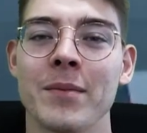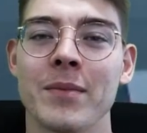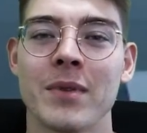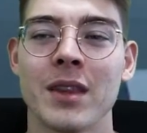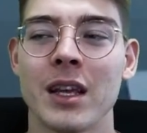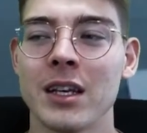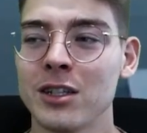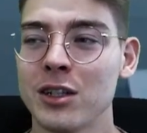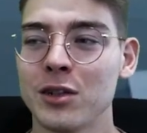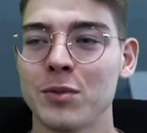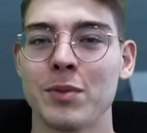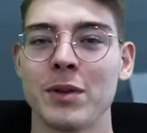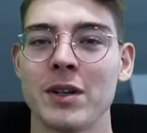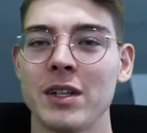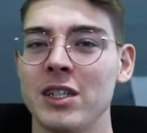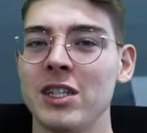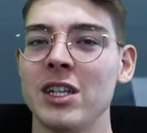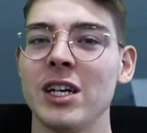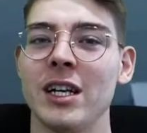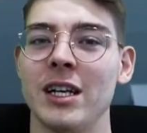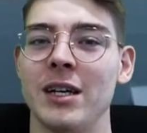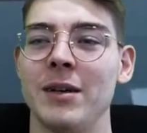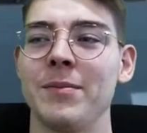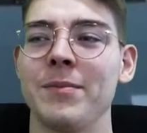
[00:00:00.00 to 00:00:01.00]
that's just pretty
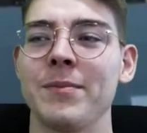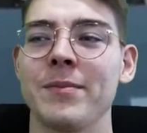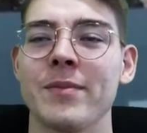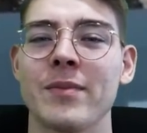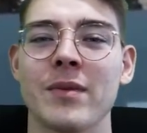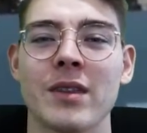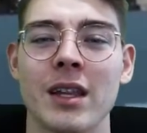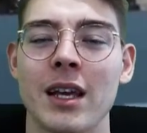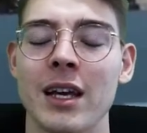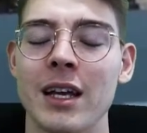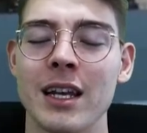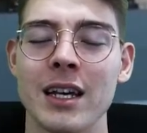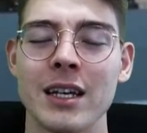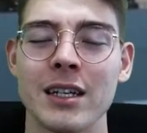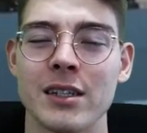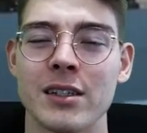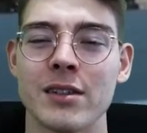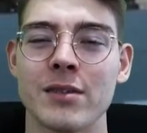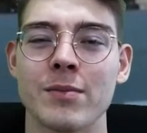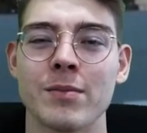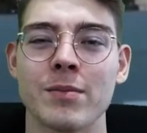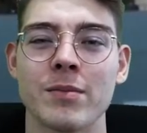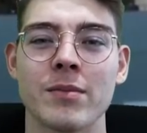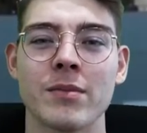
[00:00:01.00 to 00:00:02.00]
shitty. That
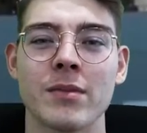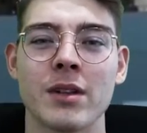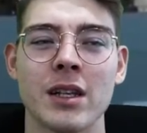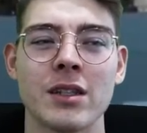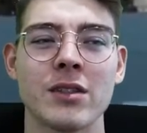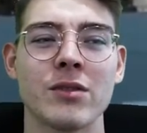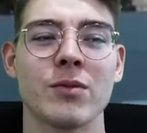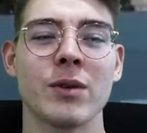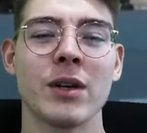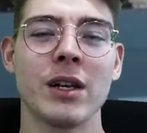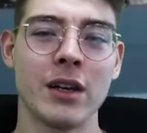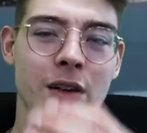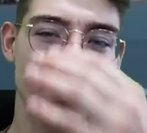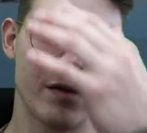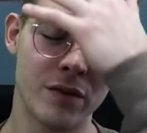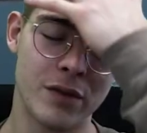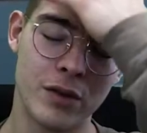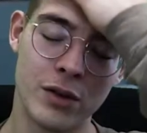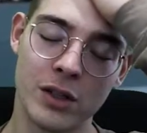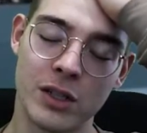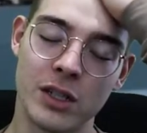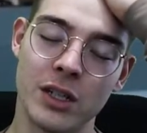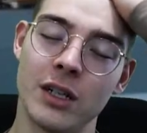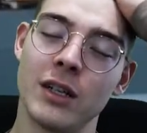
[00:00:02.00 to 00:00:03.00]
is That's really
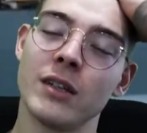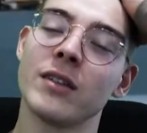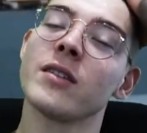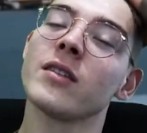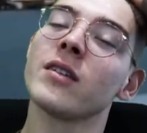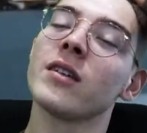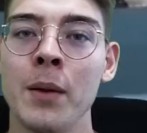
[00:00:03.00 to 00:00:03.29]
unfortunate.